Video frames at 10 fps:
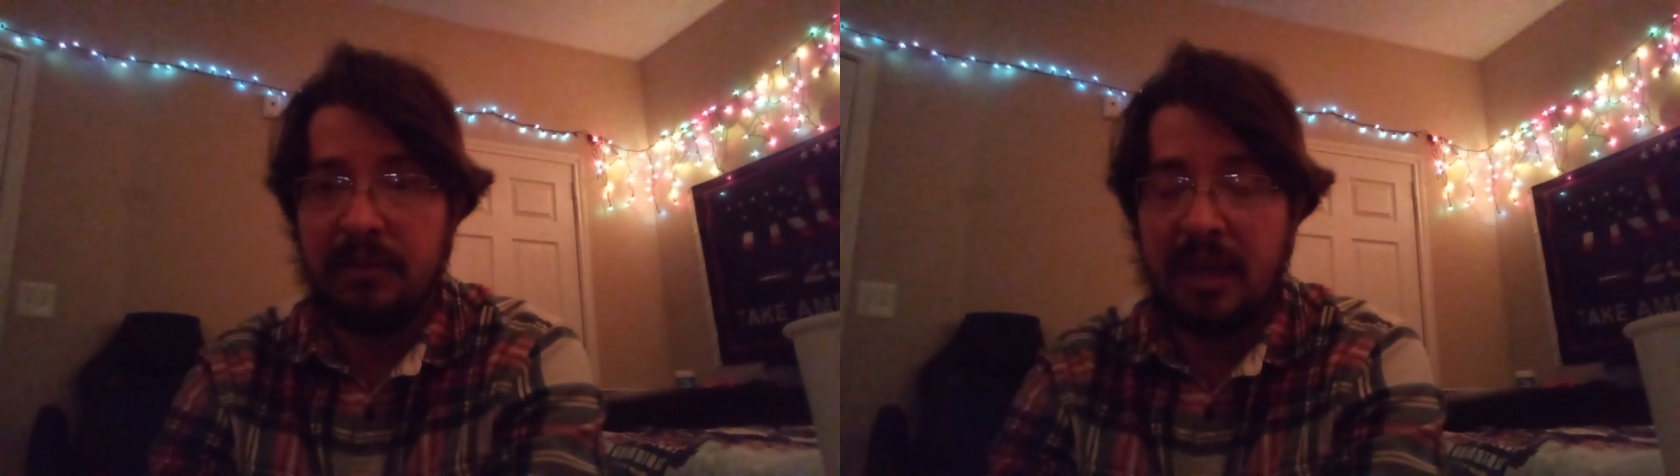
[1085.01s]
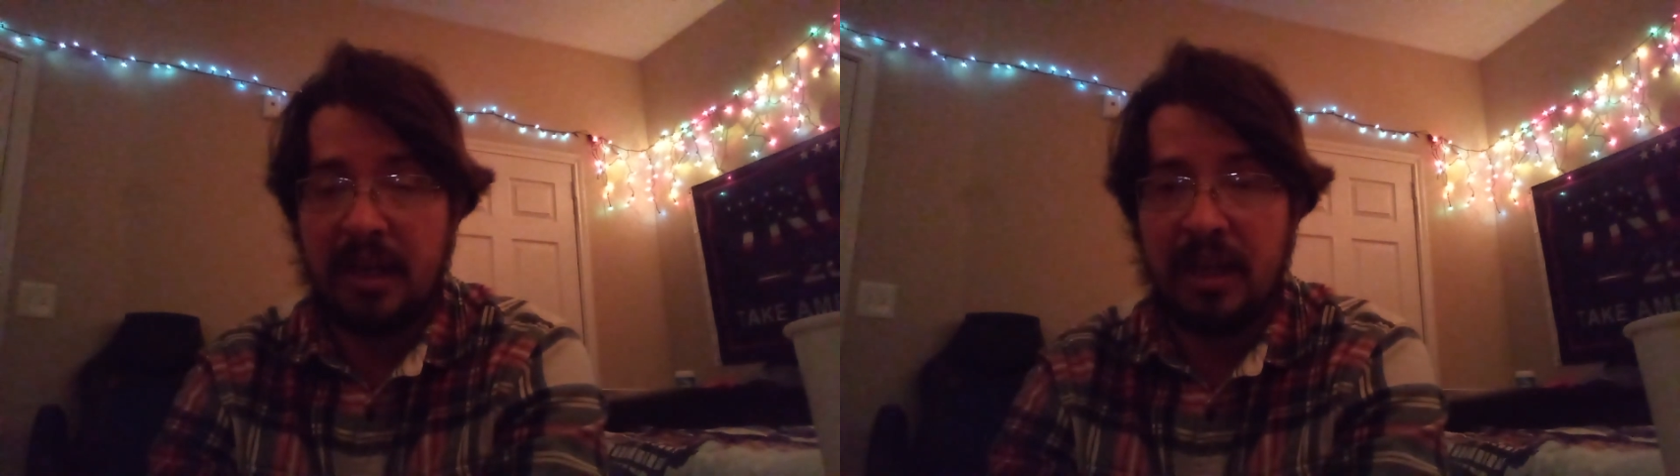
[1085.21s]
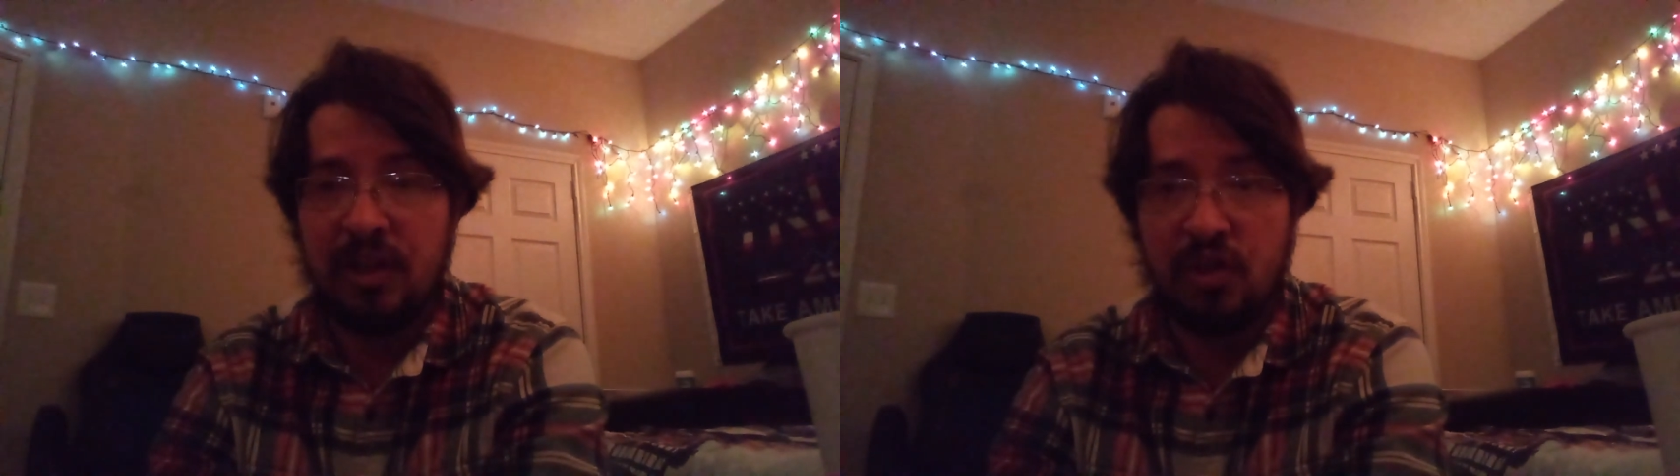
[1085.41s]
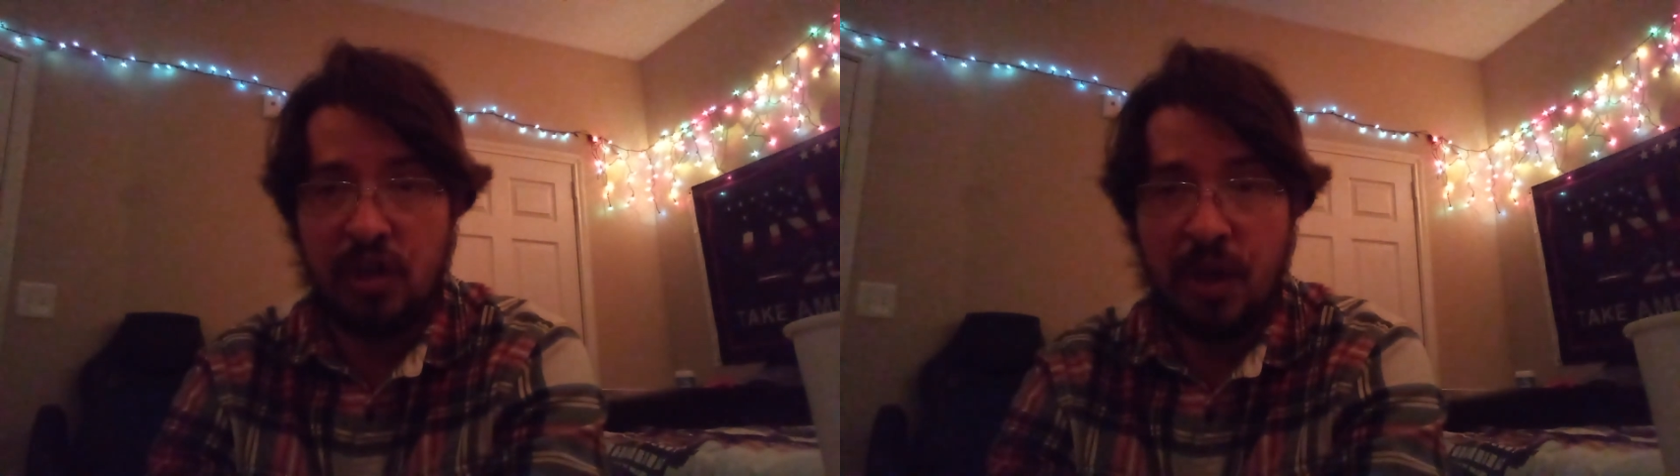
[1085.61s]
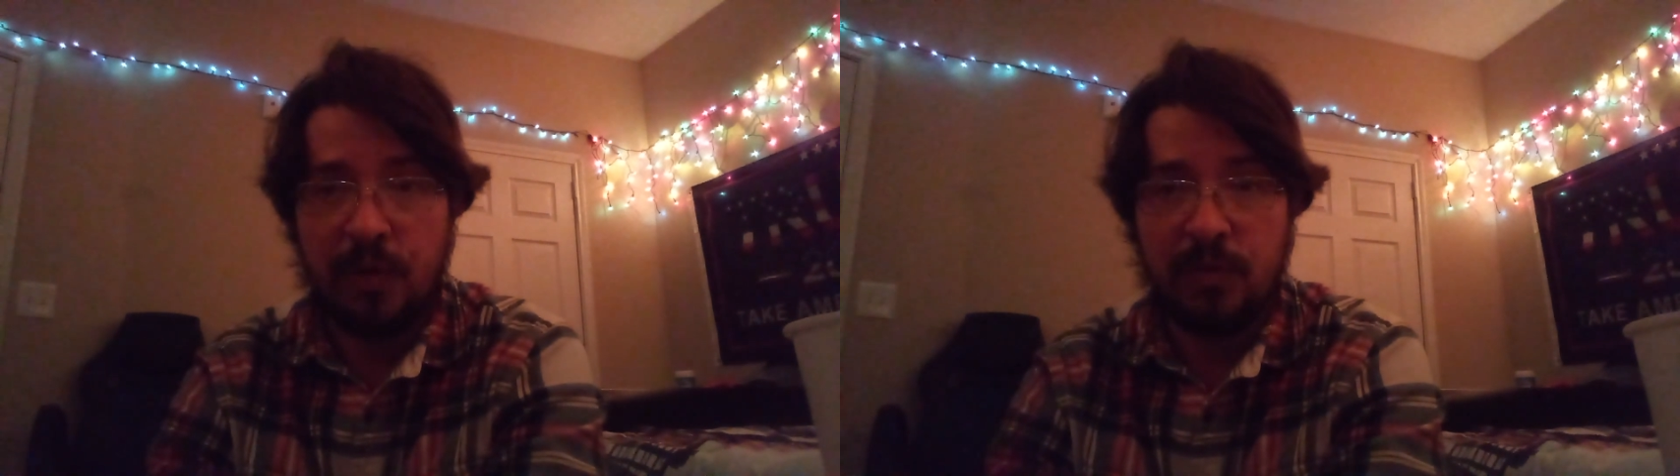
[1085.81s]
that he
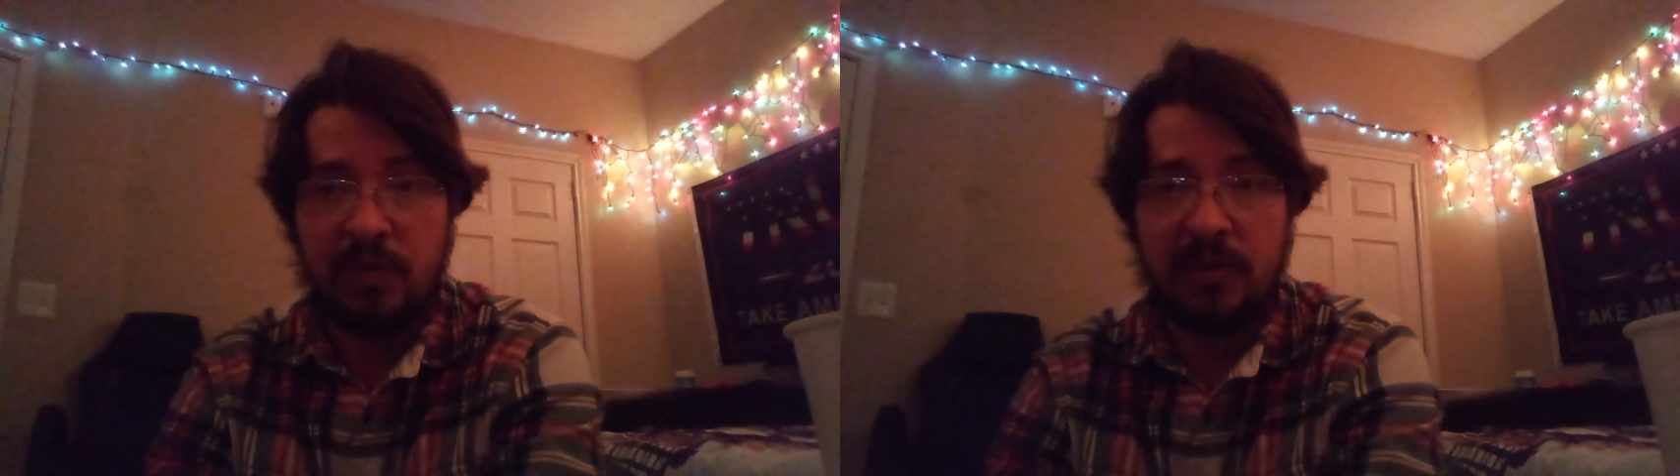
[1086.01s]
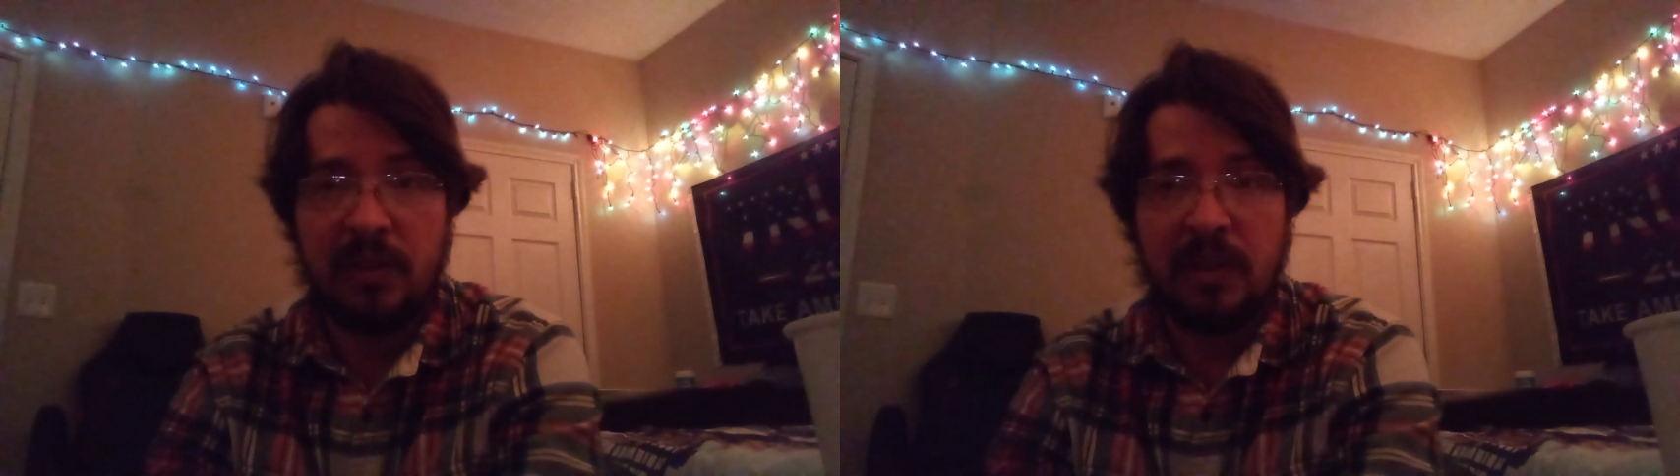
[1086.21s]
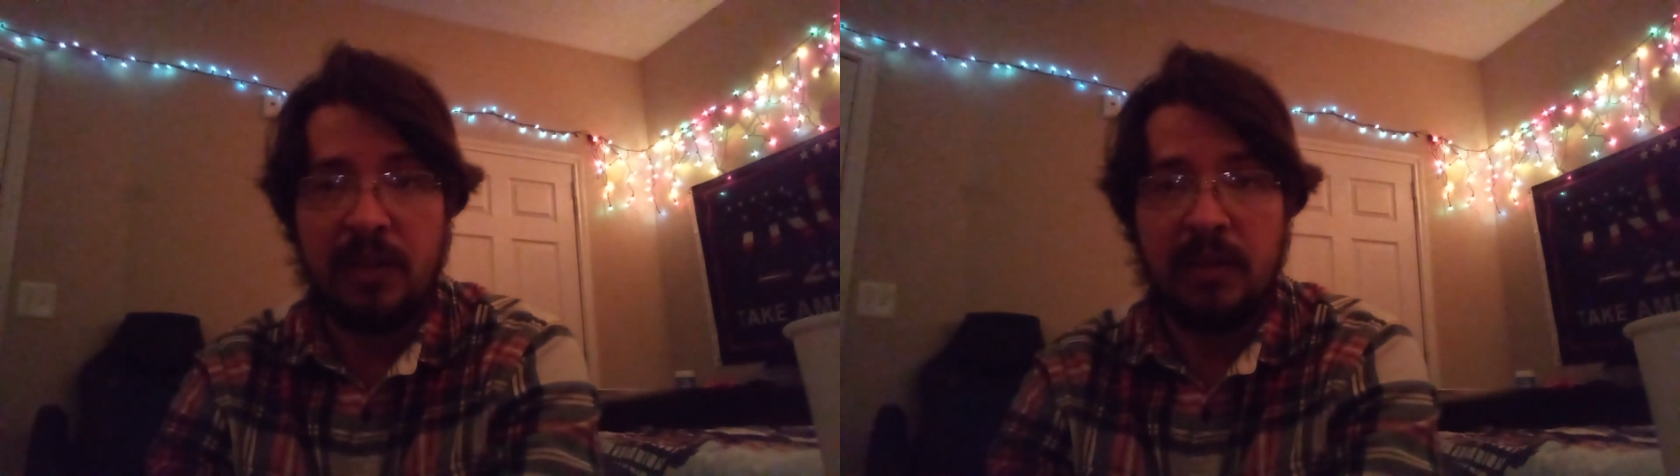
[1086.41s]
chose